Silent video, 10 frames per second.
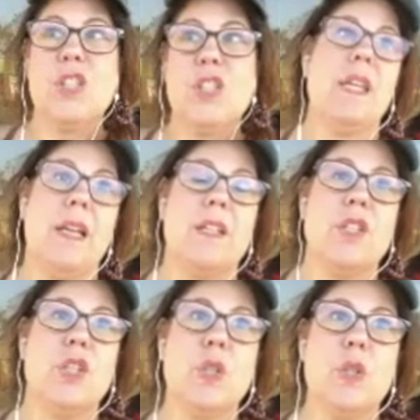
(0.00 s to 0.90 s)
it's
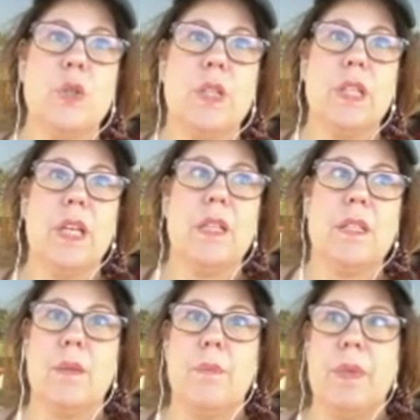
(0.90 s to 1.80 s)
usually
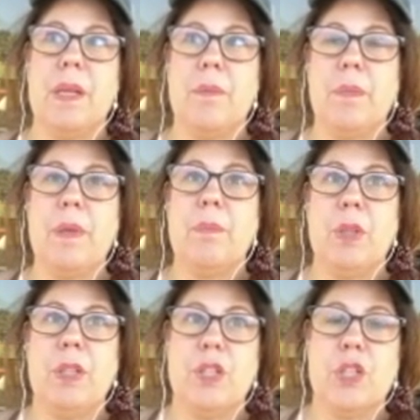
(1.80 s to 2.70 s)
ends up being a
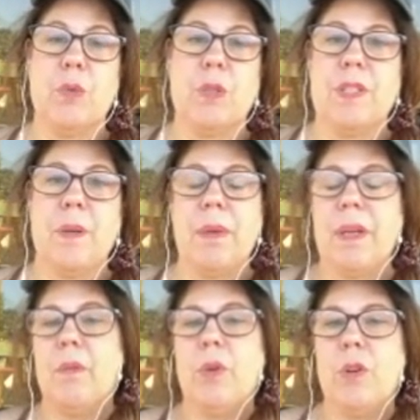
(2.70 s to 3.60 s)
people issue where
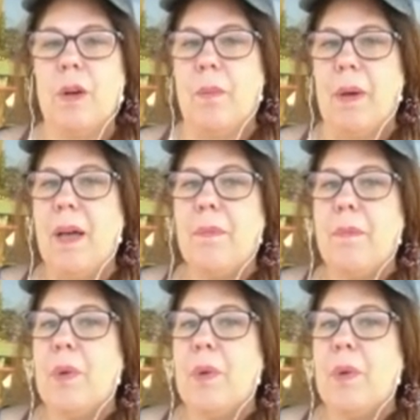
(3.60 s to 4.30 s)
somebody will come up